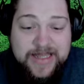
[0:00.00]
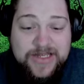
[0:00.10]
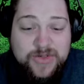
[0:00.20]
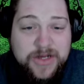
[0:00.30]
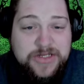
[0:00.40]

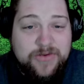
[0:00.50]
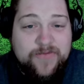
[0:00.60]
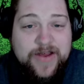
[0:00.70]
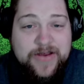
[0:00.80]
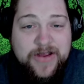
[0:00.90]
These rocks are
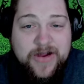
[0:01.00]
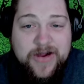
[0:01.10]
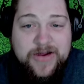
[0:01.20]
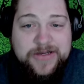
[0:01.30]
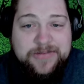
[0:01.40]
very
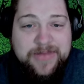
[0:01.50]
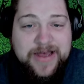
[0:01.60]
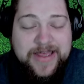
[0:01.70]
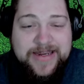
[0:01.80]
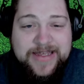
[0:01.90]
hard to
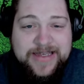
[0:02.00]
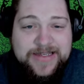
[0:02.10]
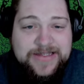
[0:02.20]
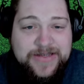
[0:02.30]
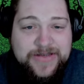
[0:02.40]
mine,
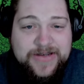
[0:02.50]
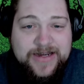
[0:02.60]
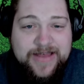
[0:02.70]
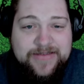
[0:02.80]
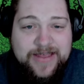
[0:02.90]
so
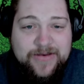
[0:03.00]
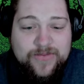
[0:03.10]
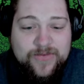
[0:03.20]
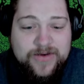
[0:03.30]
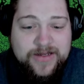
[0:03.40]
you're gonna have to get a
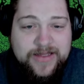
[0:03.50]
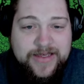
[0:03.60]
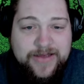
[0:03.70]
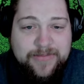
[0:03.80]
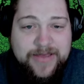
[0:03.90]
really
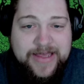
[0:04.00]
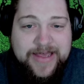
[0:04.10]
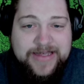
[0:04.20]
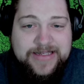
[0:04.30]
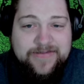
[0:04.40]
good pickaxe.